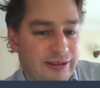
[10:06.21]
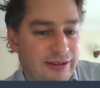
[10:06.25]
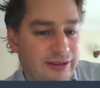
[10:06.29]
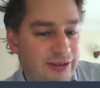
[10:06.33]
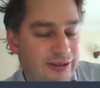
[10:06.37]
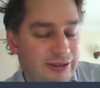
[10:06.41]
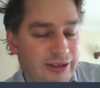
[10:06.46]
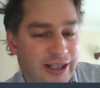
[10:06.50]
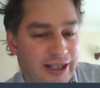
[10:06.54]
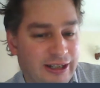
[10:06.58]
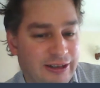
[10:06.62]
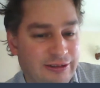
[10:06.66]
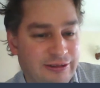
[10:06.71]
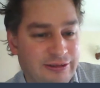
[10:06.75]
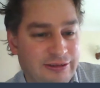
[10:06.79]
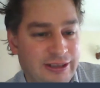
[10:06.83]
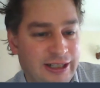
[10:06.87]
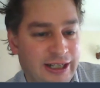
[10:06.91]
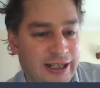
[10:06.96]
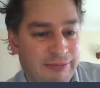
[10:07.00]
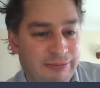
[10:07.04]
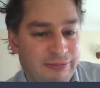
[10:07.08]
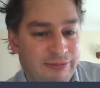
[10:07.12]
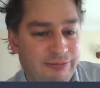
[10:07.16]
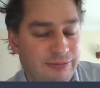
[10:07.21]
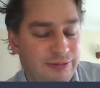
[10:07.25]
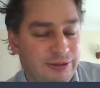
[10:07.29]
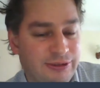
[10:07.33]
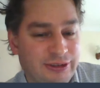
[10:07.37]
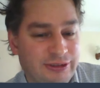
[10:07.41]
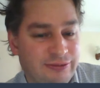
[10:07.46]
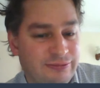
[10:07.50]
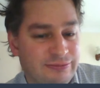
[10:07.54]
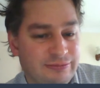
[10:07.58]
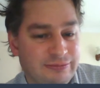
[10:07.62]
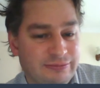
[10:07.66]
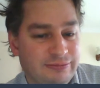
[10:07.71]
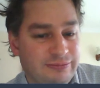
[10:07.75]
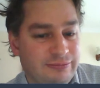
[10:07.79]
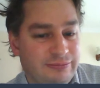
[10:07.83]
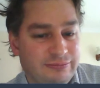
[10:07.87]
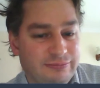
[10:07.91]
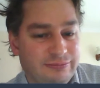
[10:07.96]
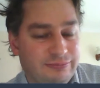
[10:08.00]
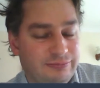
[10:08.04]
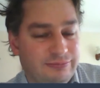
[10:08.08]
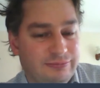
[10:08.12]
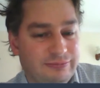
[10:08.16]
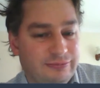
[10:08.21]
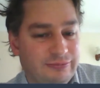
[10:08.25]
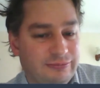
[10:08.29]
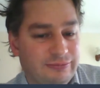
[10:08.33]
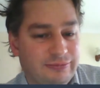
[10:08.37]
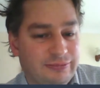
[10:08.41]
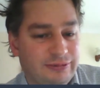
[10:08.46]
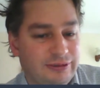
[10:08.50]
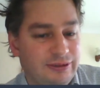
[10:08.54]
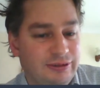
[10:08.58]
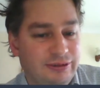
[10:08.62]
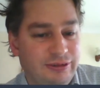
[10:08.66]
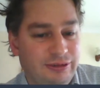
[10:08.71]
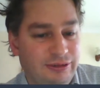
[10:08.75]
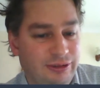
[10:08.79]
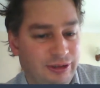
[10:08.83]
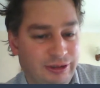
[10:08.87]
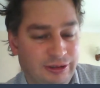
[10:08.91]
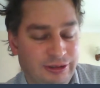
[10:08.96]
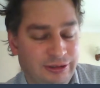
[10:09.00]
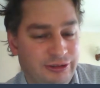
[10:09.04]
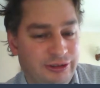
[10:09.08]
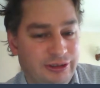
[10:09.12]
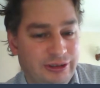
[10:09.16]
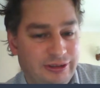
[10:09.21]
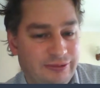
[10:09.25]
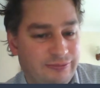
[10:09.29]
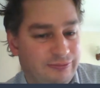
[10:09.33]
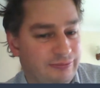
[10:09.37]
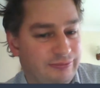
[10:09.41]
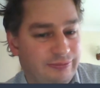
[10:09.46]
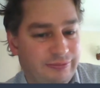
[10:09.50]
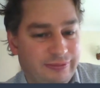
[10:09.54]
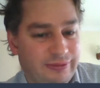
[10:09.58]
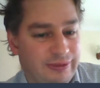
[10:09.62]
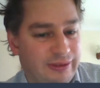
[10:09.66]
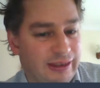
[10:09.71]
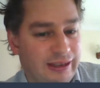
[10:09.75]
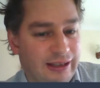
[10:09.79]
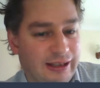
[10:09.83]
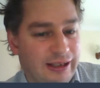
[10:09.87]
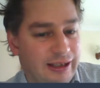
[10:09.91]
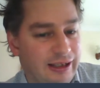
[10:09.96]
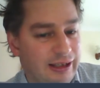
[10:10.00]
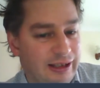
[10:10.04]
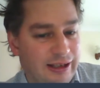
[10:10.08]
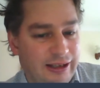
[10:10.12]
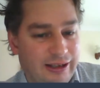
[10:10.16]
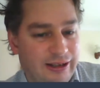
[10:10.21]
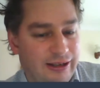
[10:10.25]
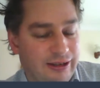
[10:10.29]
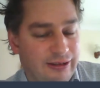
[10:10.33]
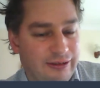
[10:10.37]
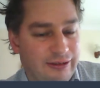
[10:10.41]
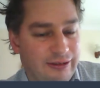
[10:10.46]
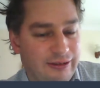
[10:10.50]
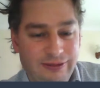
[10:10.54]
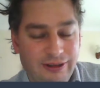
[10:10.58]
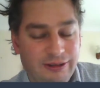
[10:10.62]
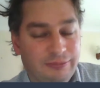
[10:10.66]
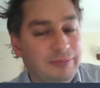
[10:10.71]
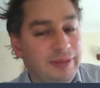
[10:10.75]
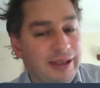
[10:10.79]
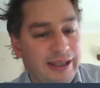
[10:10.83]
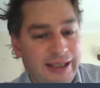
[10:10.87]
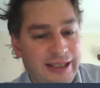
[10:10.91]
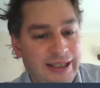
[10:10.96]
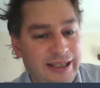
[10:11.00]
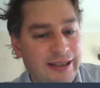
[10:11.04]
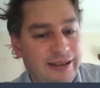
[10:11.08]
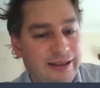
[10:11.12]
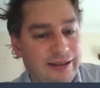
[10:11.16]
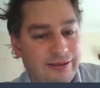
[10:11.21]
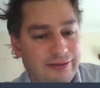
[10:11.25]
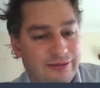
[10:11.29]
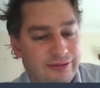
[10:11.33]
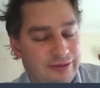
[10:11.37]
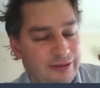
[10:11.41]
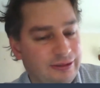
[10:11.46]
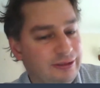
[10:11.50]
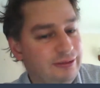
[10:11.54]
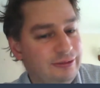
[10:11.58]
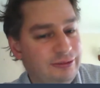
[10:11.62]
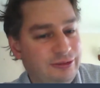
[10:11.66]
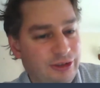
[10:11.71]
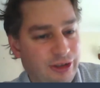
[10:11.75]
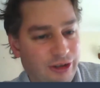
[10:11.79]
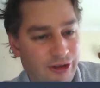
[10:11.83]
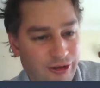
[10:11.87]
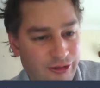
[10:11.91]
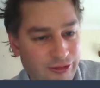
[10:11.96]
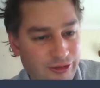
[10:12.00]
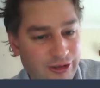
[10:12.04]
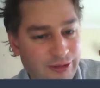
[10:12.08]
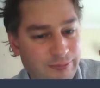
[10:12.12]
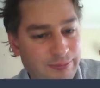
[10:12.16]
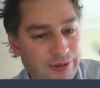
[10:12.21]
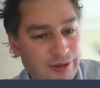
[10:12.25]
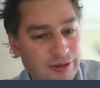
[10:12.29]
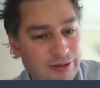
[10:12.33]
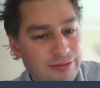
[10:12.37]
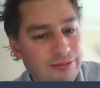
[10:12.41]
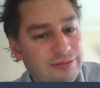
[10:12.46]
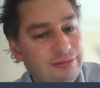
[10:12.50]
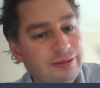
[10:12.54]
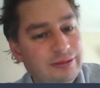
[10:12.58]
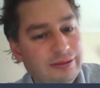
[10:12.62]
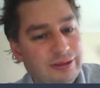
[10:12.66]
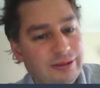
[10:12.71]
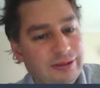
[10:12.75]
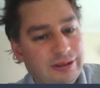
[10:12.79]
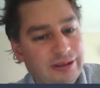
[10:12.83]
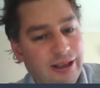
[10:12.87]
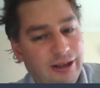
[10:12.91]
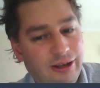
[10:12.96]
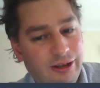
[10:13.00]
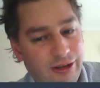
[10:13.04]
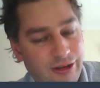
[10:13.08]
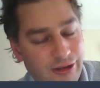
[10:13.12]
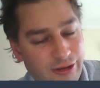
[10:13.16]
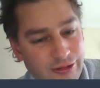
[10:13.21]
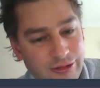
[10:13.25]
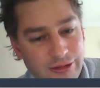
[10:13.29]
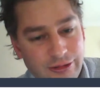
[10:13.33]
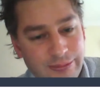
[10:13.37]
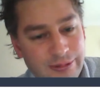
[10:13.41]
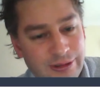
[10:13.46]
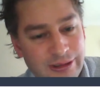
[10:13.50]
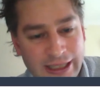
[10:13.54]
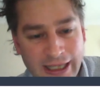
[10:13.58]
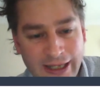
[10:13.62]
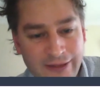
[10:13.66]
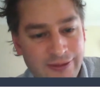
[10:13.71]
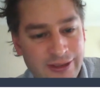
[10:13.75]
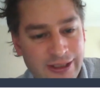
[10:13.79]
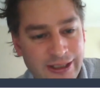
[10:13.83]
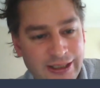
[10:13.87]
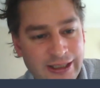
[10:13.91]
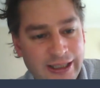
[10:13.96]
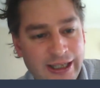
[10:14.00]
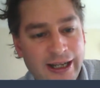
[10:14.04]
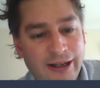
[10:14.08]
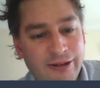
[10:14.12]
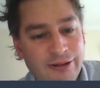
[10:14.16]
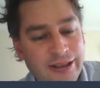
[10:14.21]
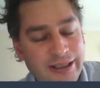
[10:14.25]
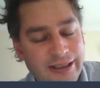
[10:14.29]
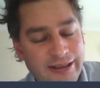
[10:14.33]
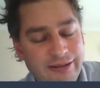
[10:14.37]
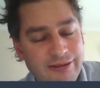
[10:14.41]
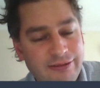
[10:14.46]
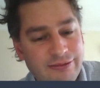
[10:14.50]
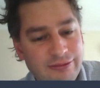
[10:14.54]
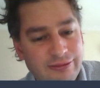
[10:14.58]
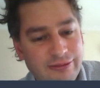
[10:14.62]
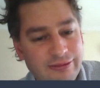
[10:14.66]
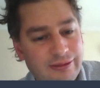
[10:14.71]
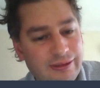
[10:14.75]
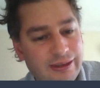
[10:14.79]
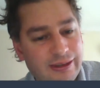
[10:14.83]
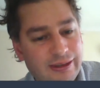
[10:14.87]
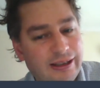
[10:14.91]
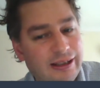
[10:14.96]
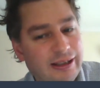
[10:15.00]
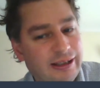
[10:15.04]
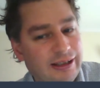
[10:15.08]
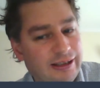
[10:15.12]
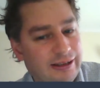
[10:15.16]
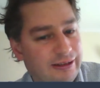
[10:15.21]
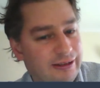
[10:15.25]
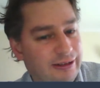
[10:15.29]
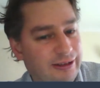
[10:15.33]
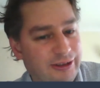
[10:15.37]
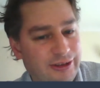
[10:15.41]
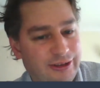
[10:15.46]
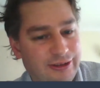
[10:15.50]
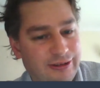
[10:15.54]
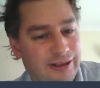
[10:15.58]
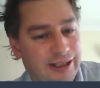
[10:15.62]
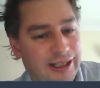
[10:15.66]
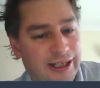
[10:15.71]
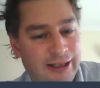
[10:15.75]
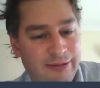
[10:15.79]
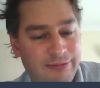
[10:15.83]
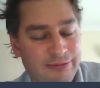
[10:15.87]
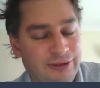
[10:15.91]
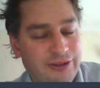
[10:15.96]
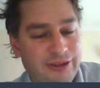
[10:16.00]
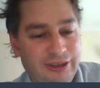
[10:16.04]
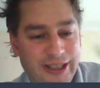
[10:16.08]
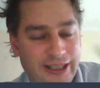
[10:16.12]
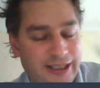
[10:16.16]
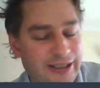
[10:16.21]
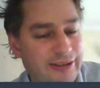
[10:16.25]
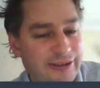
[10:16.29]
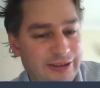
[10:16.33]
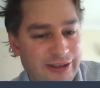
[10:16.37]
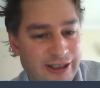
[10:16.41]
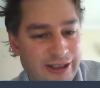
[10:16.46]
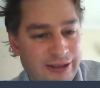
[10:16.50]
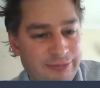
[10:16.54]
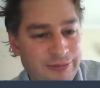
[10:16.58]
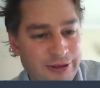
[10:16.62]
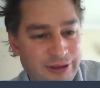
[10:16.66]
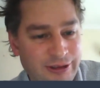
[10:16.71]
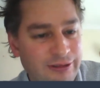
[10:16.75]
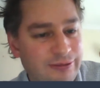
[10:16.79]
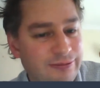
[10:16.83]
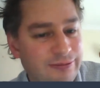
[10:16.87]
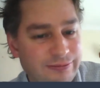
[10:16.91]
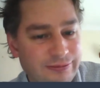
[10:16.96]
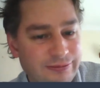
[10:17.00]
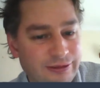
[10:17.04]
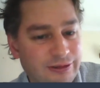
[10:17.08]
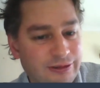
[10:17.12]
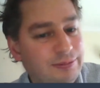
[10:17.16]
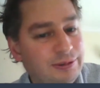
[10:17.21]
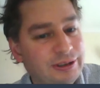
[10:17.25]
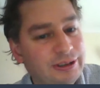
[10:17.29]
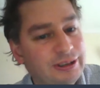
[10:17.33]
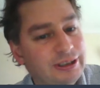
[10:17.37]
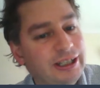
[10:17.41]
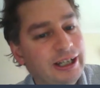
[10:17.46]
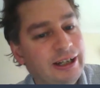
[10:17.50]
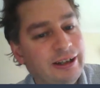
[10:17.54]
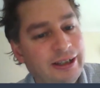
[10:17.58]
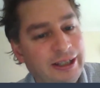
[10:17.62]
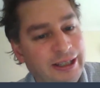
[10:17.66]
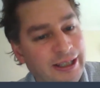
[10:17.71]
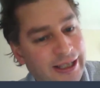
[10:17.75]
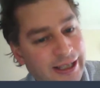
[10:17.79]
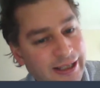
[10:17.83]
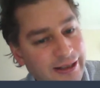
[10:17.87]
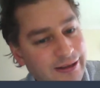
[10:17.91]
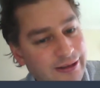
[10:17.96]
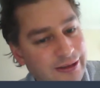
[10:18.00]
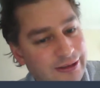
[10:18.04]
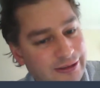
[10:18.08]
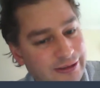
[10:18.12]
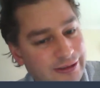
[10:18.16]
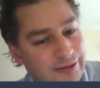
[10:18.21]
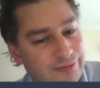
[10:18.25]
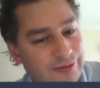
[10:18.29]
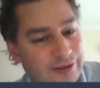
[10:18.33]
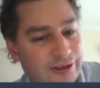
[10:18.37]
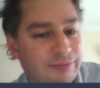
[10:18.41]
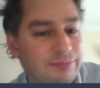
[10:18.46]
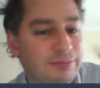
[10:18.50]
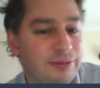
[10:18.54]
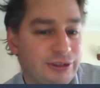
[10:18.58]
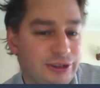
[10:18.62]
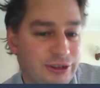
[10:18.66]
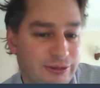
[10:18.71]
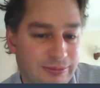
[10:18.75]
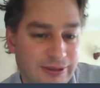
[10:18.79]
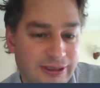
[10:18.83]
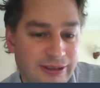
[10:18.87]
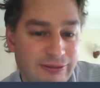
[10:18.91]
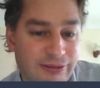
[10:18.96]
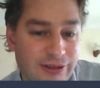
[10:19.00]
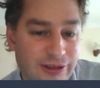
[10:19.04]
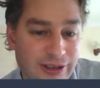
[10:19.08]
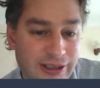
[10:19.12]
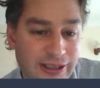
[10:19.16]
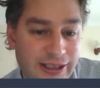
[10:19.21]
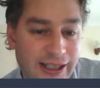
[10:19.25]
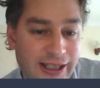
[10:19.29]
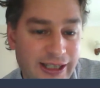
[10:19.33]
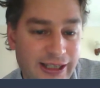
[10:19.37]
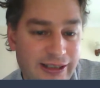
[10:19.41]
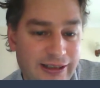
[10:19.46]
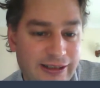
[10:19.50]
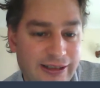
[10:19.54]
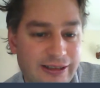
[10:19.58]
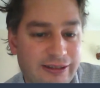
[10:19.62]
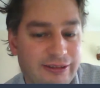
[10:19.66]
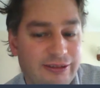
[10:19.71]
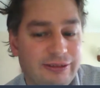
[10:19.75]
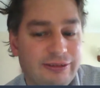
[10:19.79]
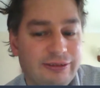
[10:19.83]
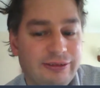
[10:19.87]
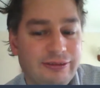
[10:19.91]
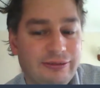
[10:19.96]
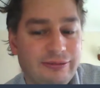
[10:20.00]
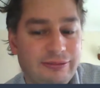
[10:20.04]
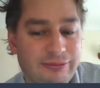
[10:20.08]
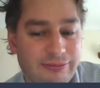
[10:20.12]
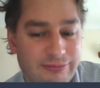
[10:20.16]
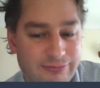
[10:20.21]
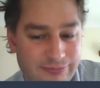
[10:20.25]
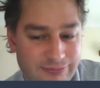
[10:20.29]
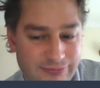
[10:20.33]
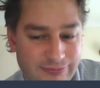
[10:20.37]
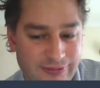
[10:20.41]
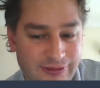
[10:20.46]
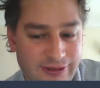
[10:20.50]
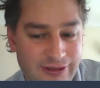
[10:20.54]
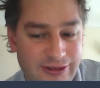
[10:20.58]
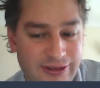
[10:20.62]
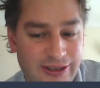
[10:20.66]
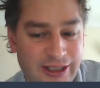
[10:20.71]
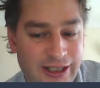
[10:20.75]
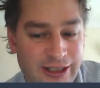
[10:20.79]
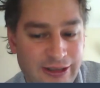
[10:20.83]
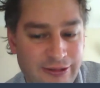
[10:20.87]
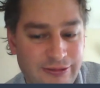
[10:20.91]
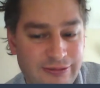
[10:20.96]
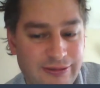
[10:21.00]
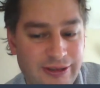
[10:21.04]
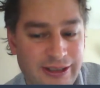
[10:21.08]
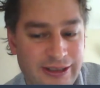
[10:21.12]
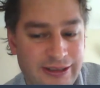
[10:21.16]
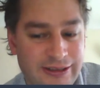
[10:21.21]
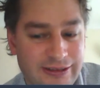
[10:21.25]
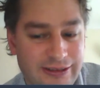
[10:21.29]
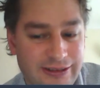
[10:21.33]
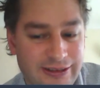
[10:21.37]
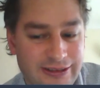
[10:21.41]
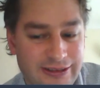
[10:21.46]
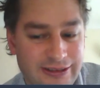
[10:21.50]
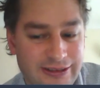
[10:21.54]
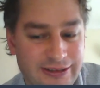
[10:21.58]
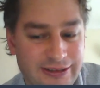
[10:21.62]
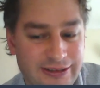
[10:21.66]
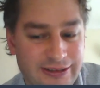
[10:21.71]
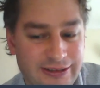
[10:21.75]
you know, um, it wasn't good for me. It was horrible, horrible having to go in. So I take time off, not bother going in, if I possibly avoid it. You know, then. Uh,